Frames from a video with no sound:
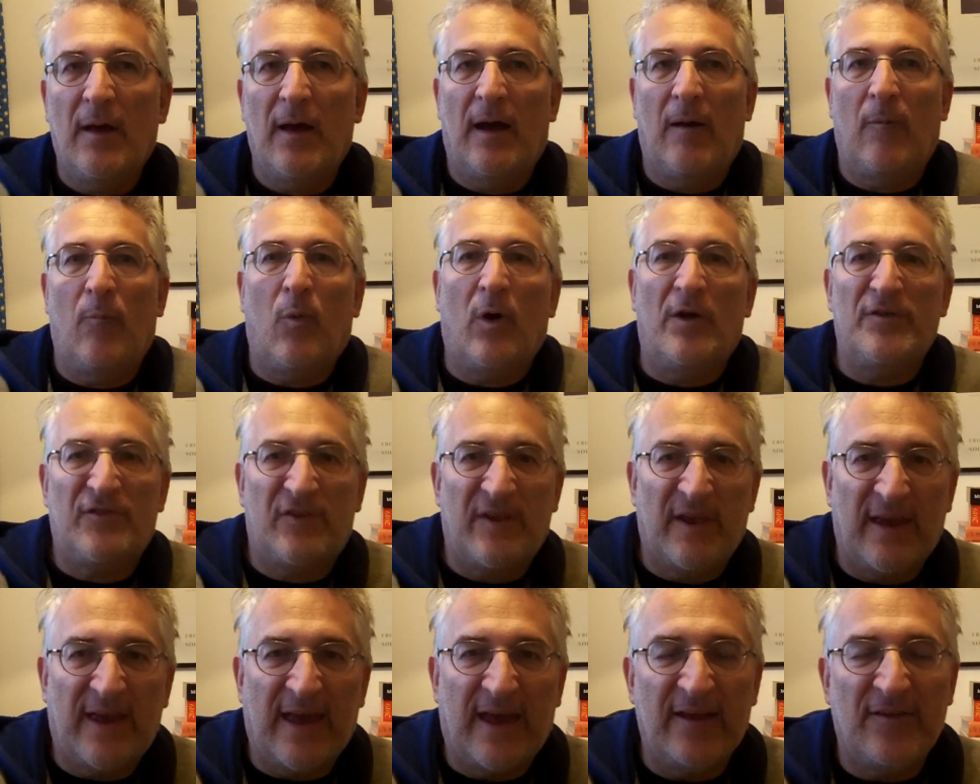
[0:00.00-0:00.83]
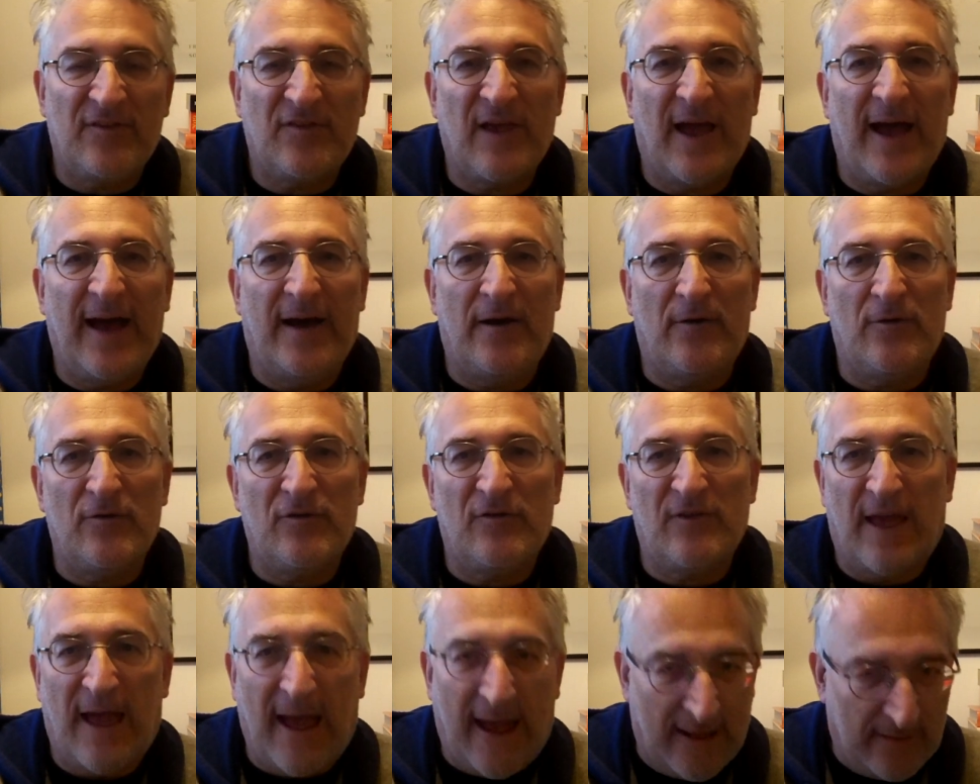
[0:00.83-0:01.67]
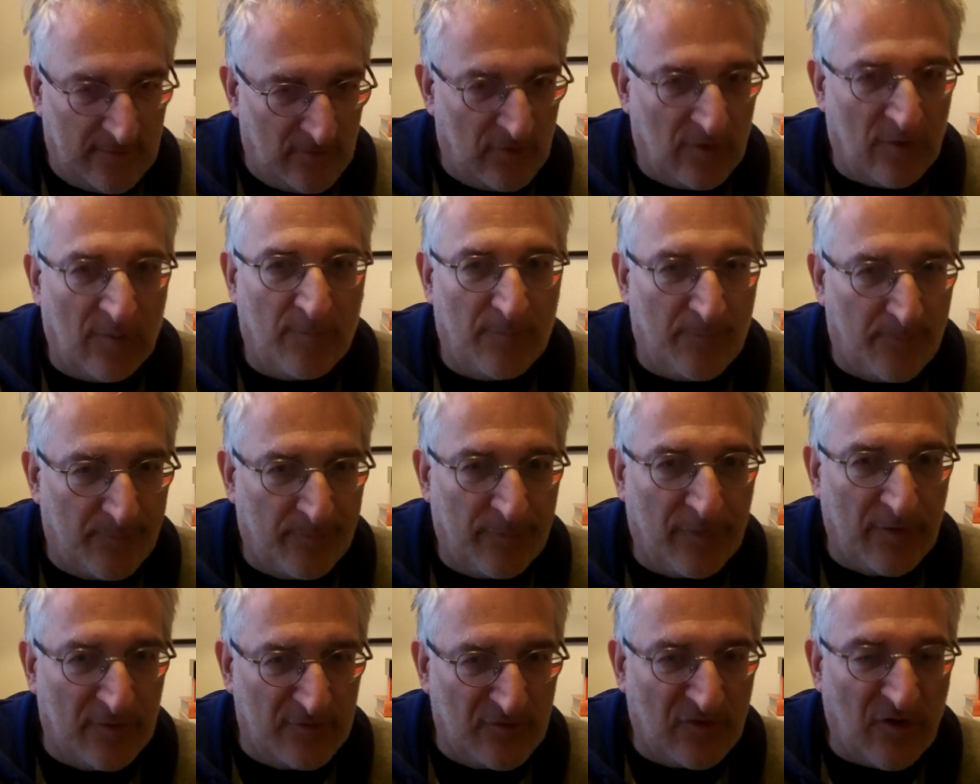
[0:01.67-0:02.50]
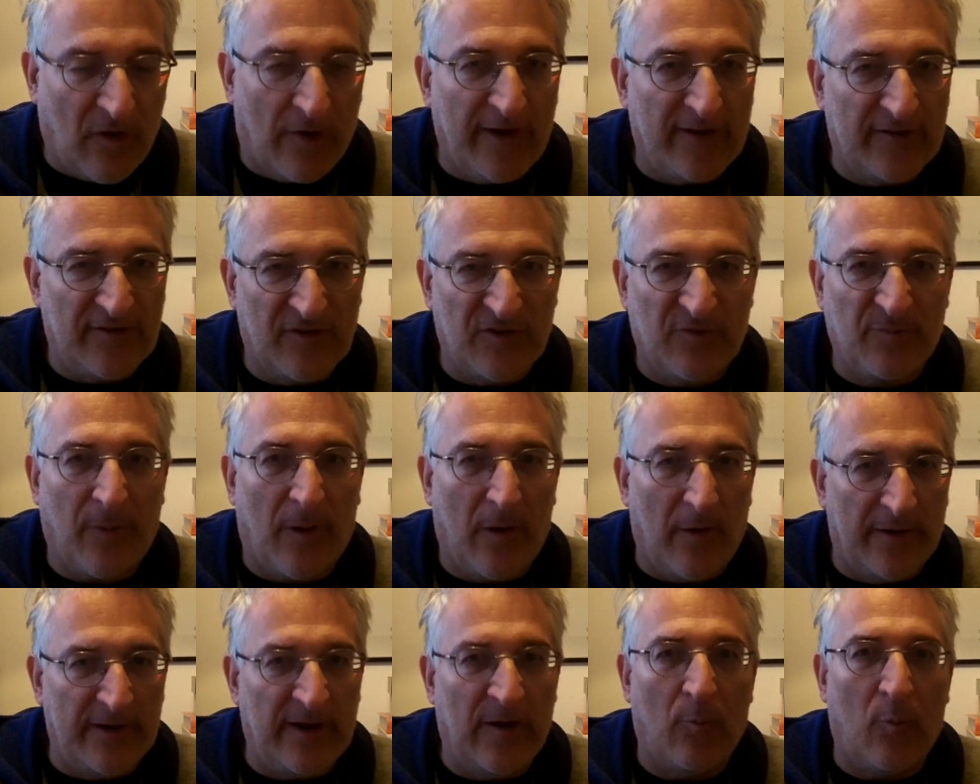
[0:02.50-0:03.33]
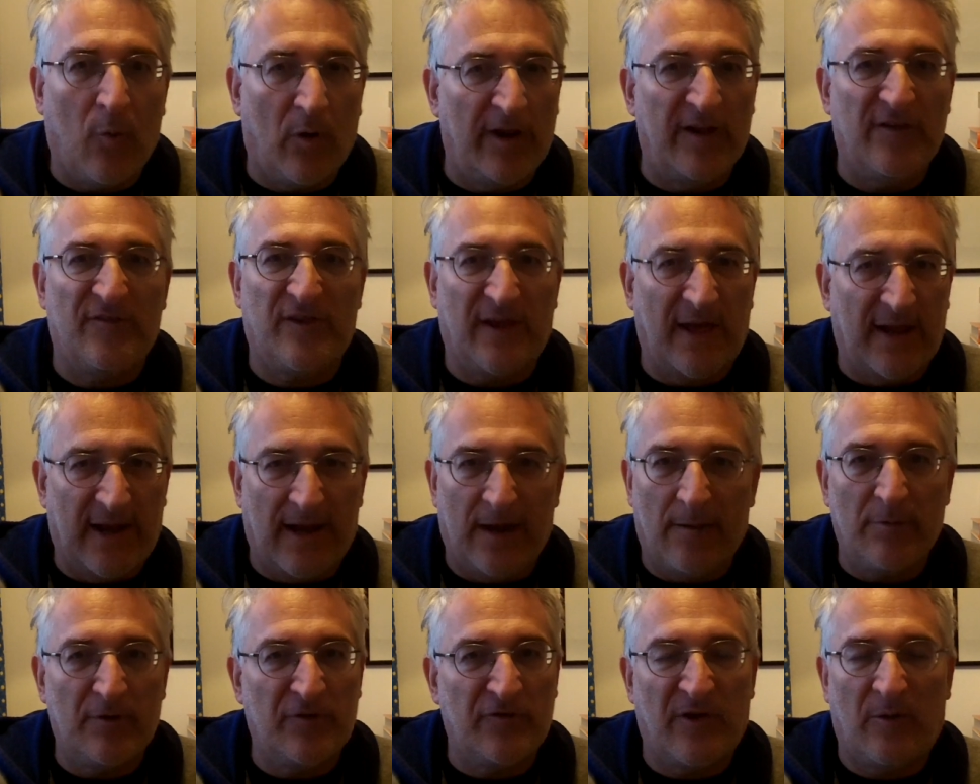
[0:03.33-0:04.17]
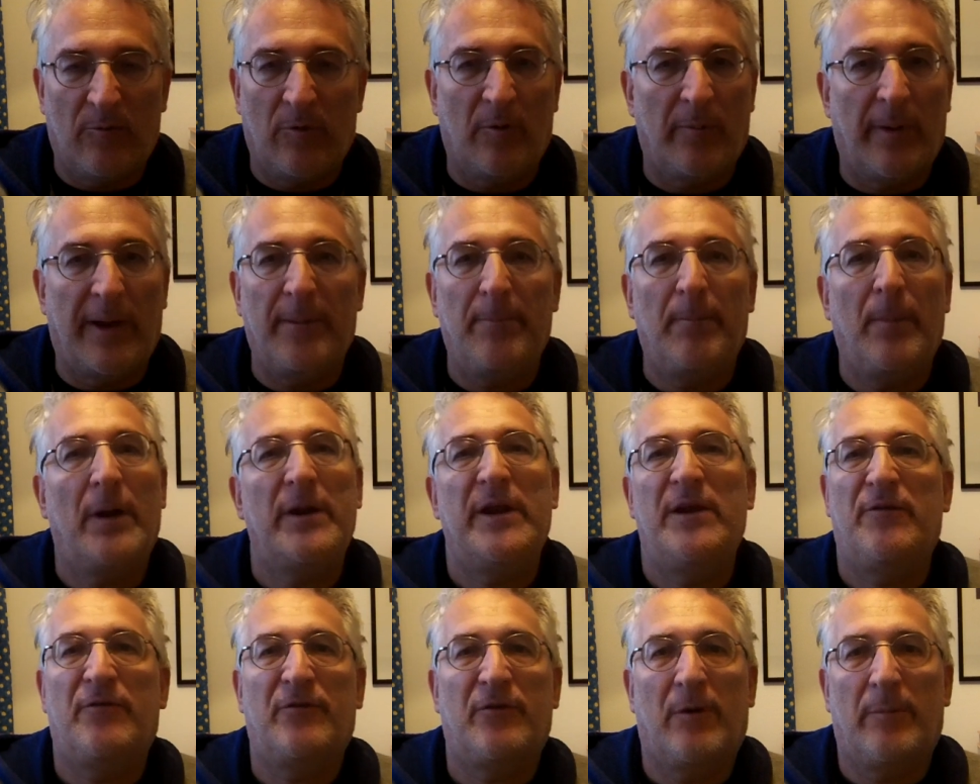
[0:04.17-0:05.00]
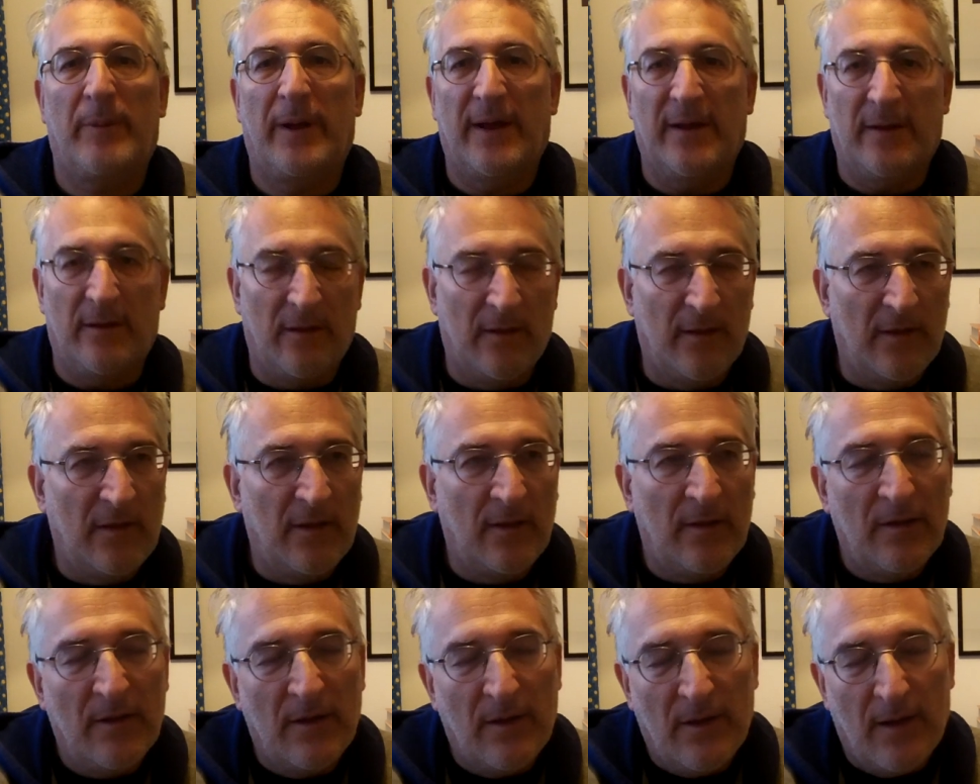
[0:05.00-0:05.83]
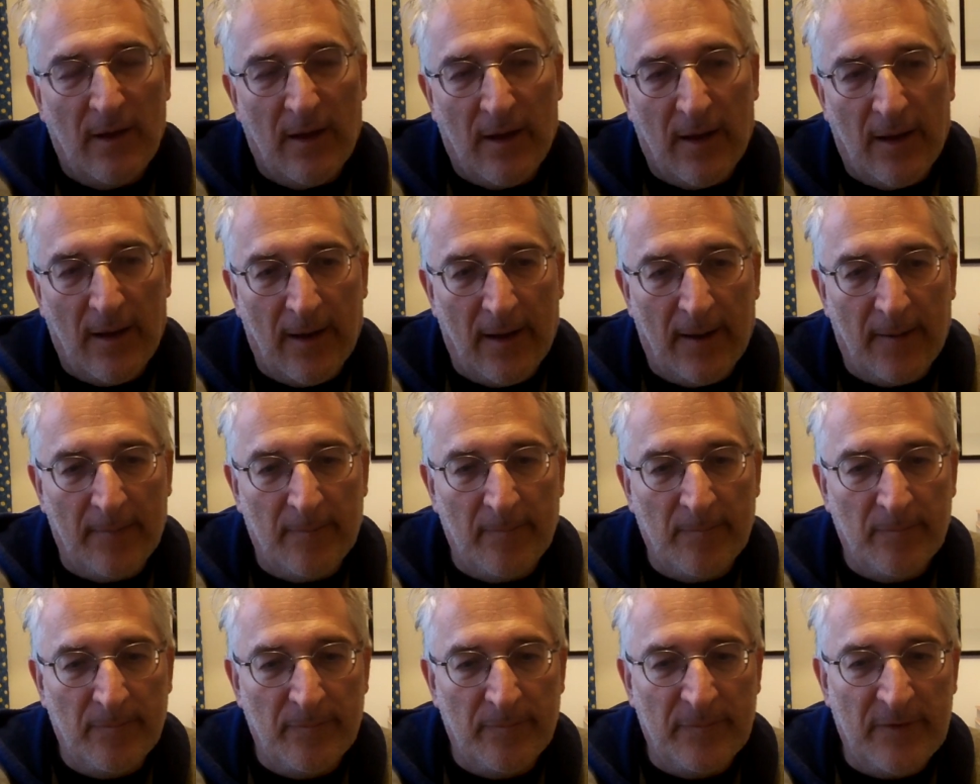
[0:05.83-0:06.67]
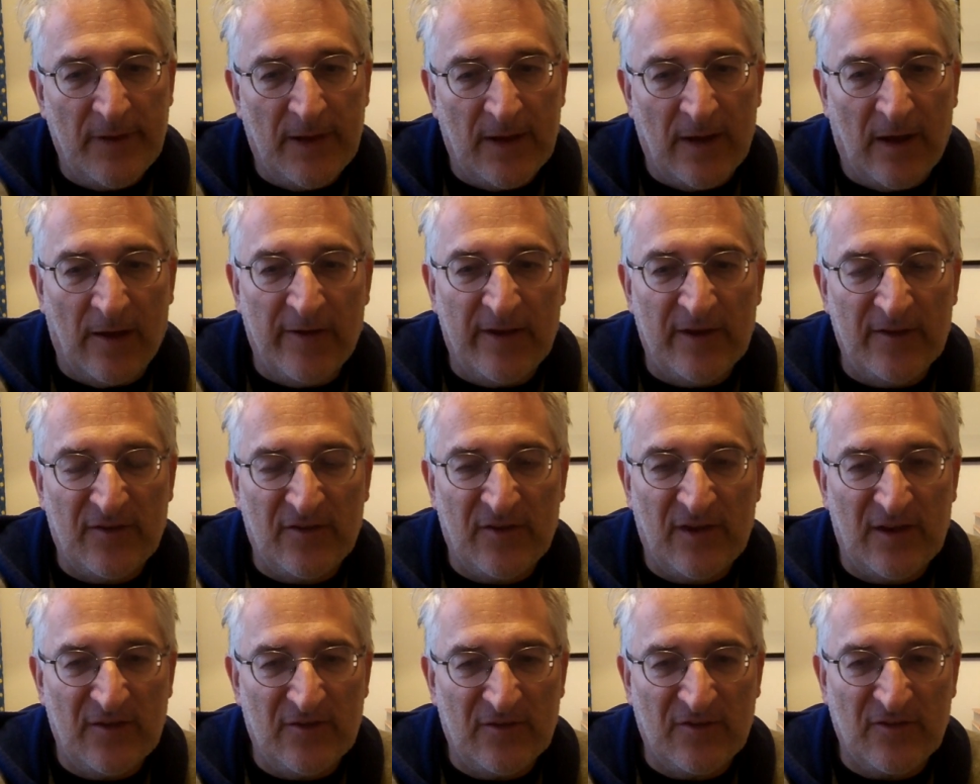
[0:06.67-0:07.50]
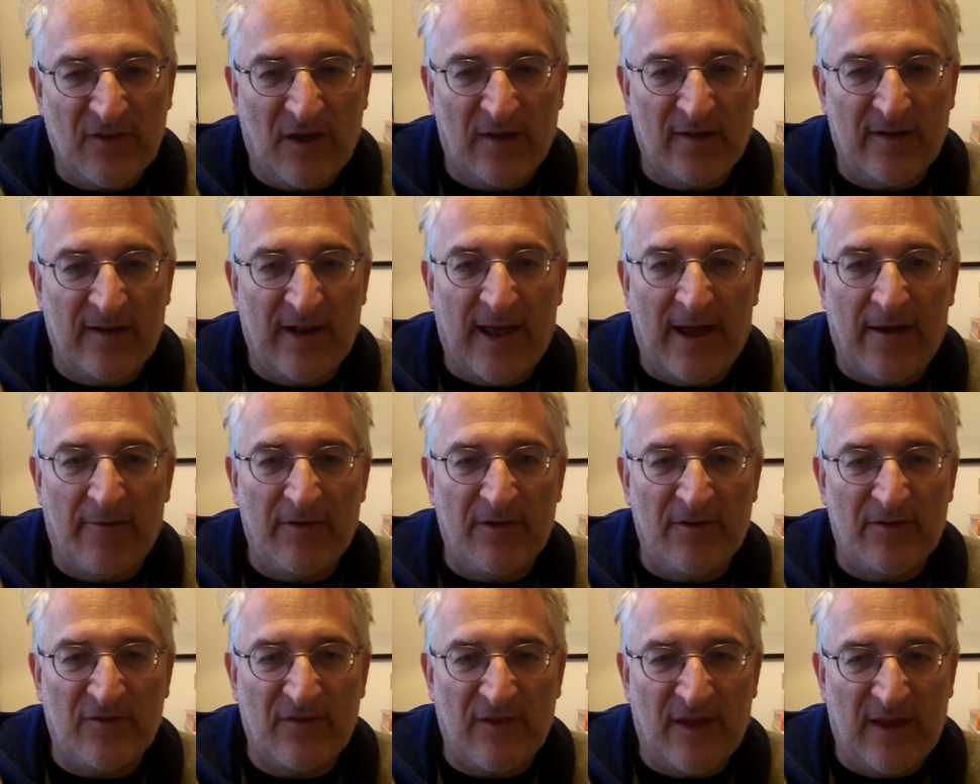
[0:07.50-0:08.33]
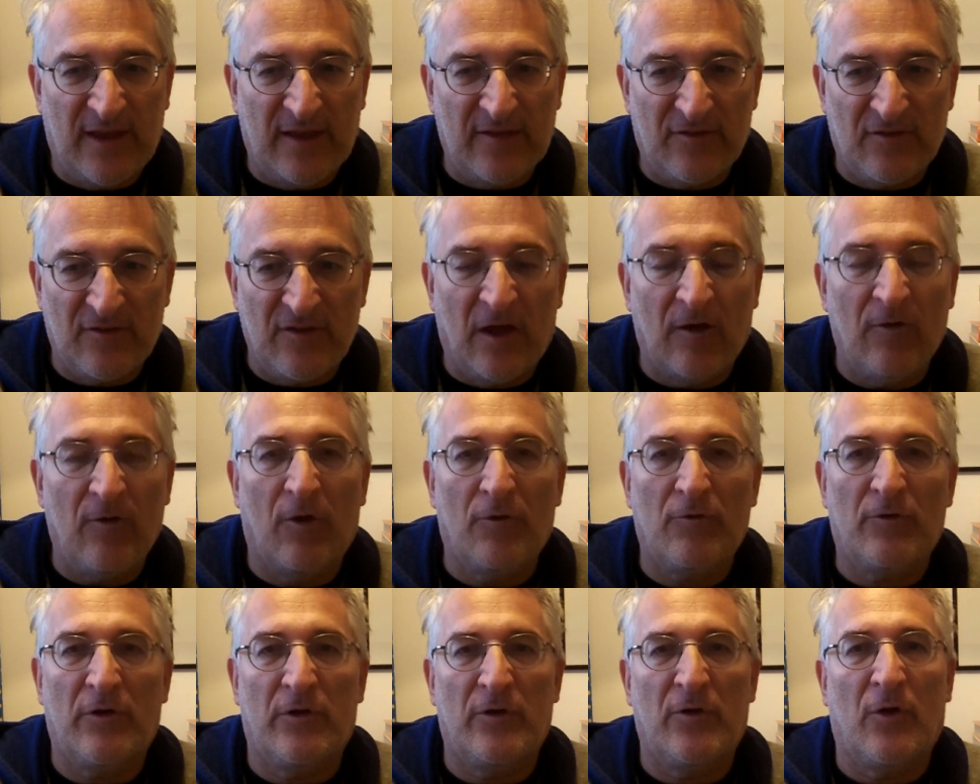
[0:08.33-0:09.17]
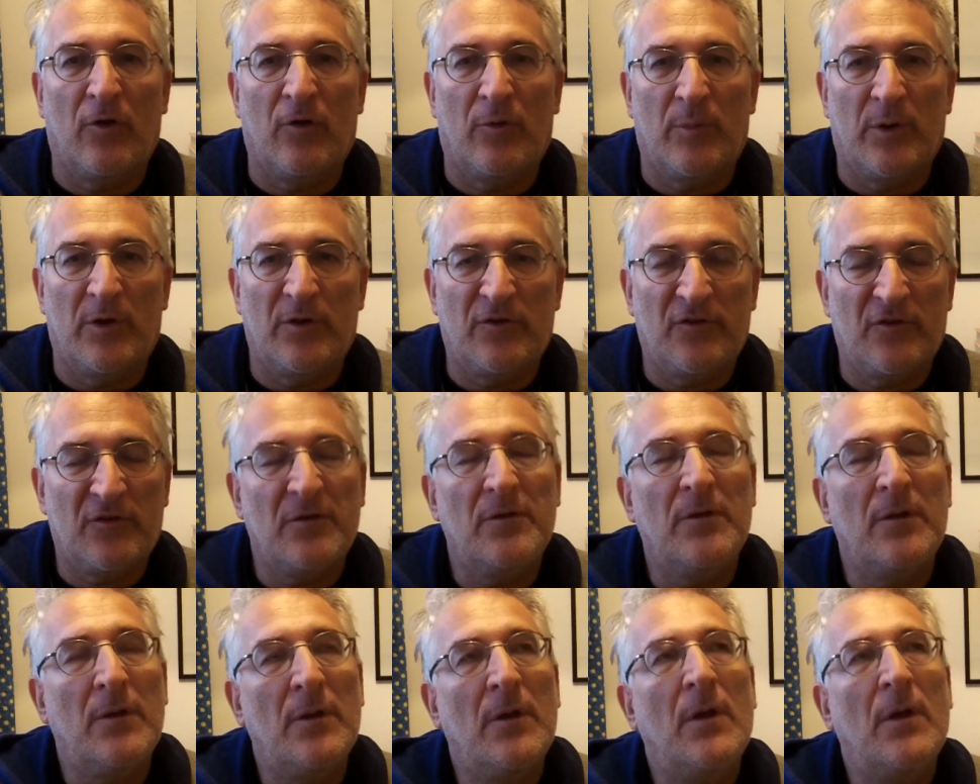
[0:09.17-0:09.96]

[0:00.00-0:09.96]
And once it gets out, and the scientists behind it want it to get out because they want to make money from it, you know, his son now is no longer anonymous.